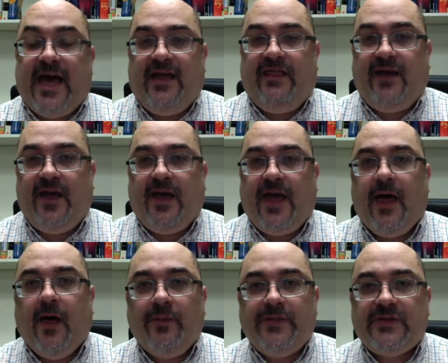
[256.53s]
I think,
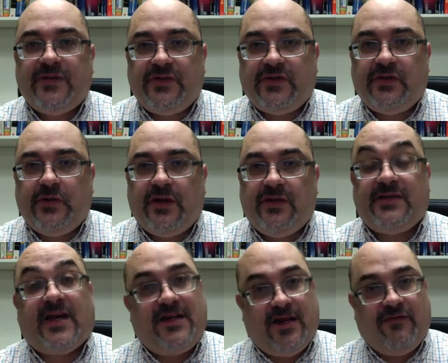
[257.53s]
helps the
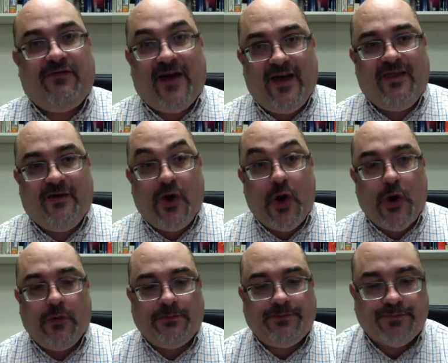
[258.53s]
students identify their own.